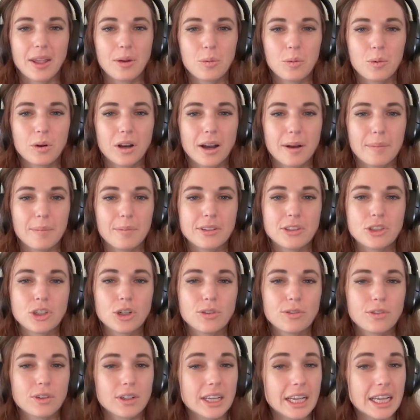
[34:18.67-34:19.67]
And
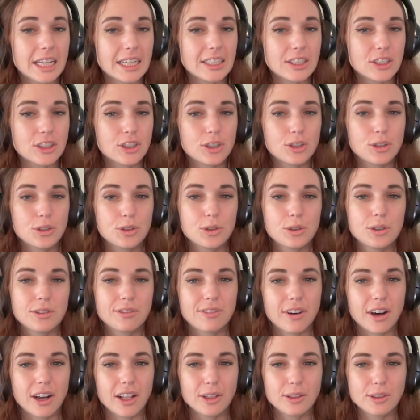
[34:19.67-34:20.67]
don't forget
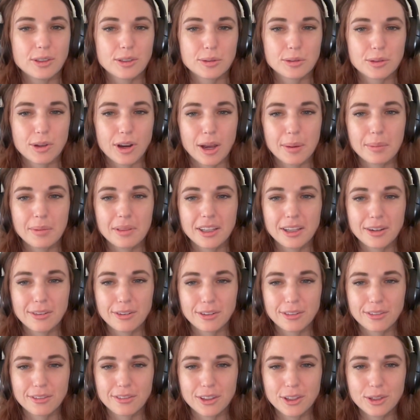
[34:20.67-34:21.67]
to follow, subscribe, and
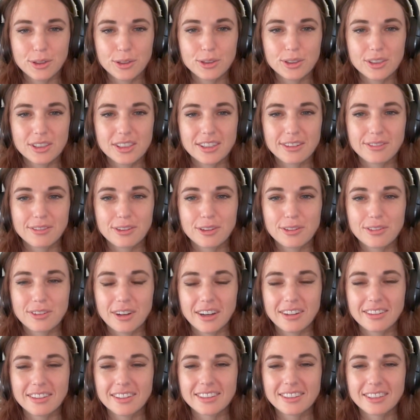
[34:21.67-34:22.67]
leave reviews if you
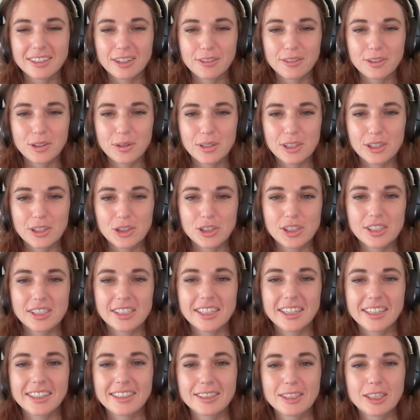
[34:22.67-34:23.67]
found this interview
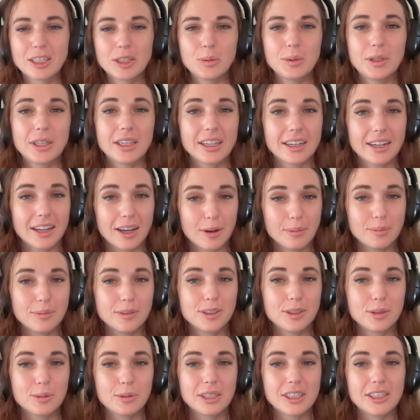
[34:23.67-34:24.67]
interesting so that we can
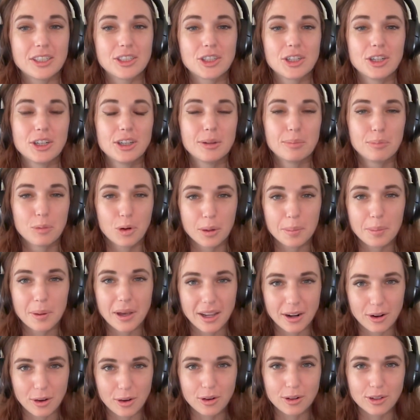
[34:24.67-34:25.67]
help to reach more
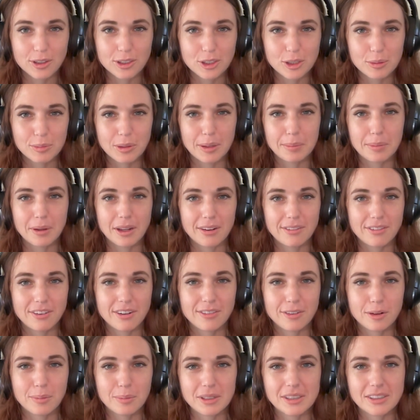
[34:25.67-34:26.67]
pet owners who might
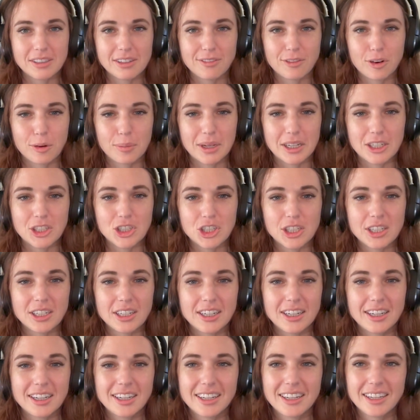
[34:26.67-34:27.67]
benefit from this
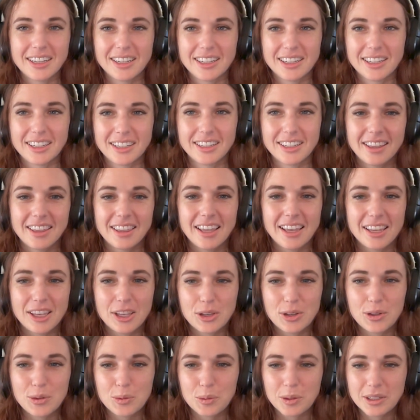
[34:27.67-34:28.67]
information.
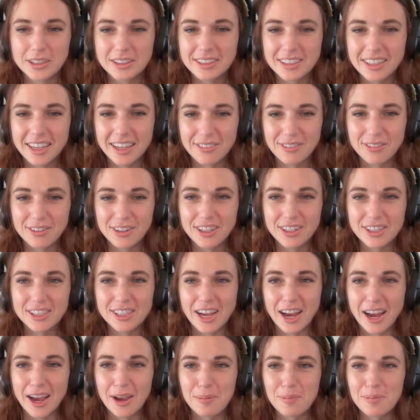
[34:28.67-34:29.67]
Thank you once again for
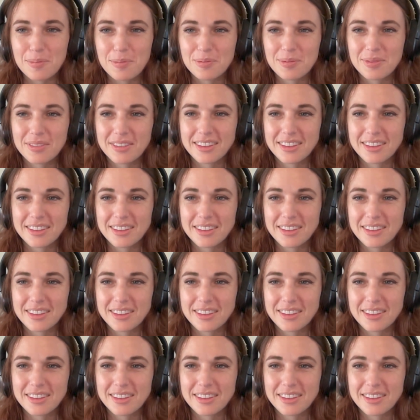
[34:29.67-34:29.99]
your time.